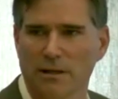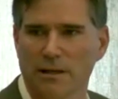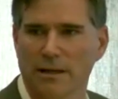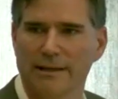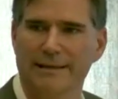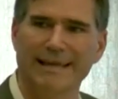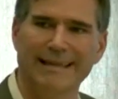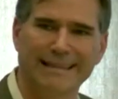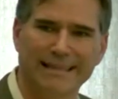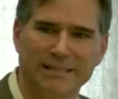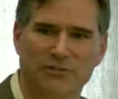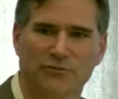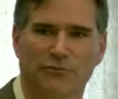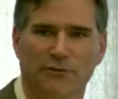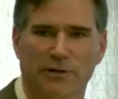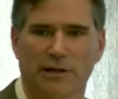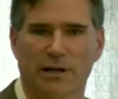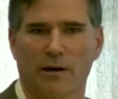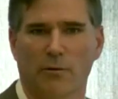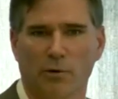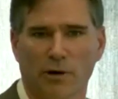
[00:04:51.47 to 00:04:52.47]
and then let's
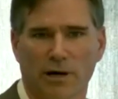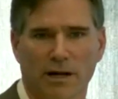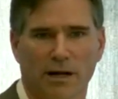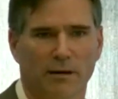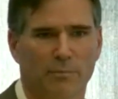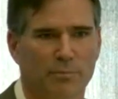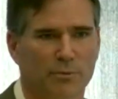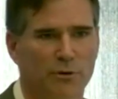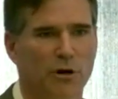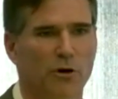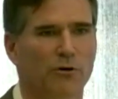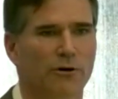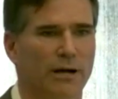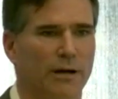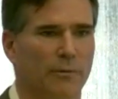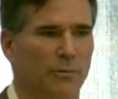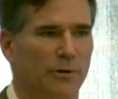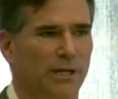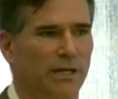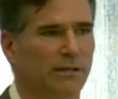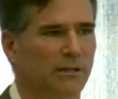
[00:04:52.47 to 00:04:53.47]
figure out what kind of
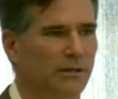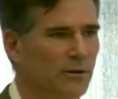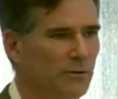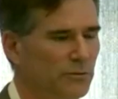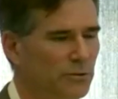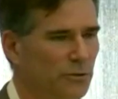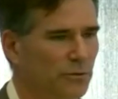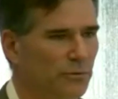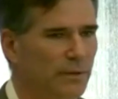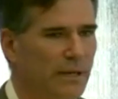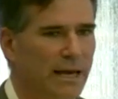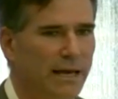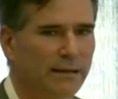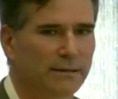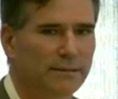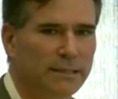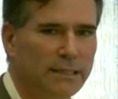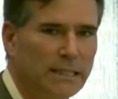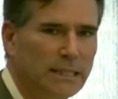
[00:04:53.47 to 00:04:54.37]
program we need to go do that.